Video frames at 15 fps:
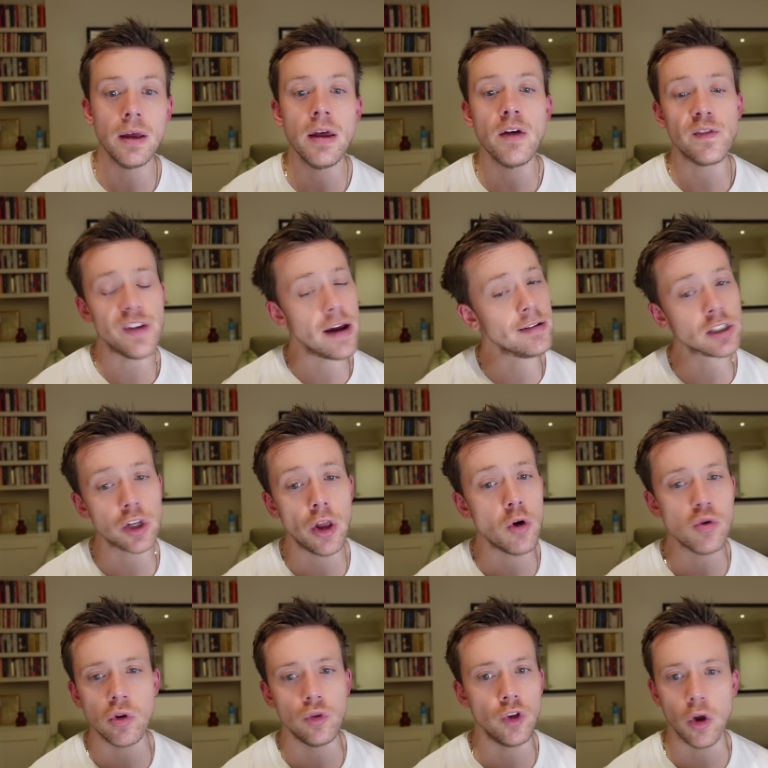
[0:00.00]
Various
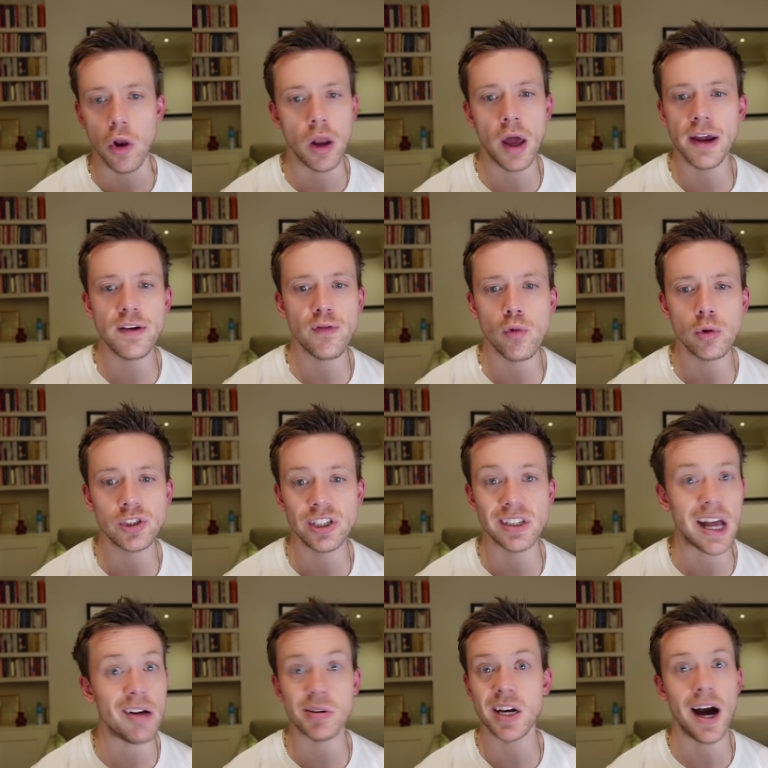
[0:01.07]
local non-aligned forces,
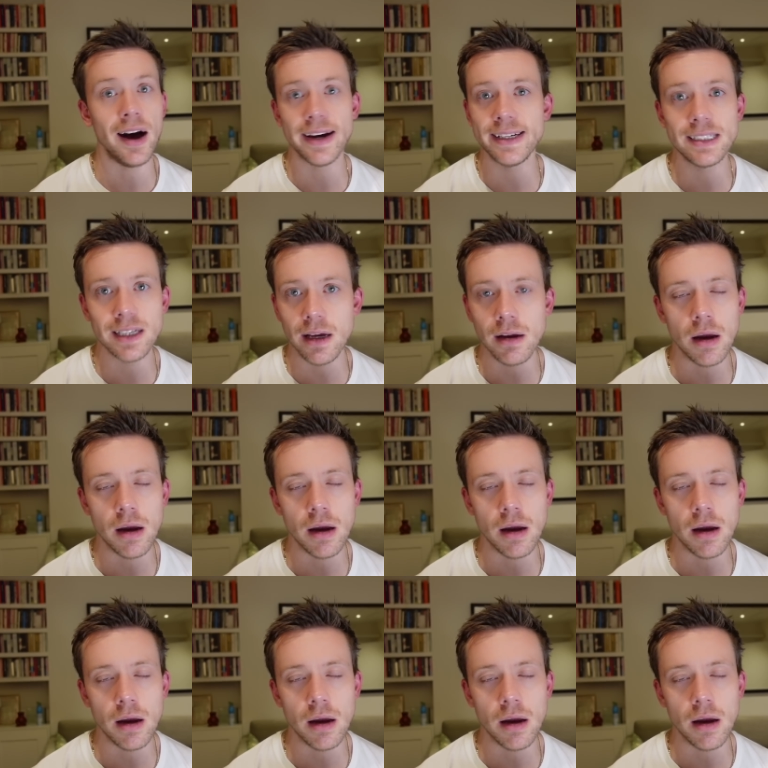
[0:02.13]
Al-Qaeda.